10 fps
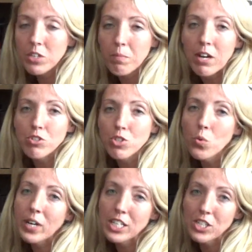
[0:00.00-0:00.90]
about 2
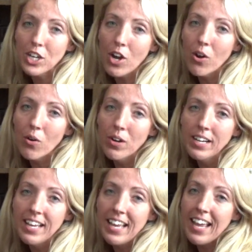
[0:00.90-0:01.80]
weeks ago,
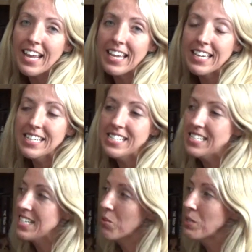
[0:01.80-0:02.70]
and
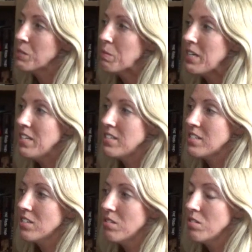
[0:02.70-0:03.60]
we spent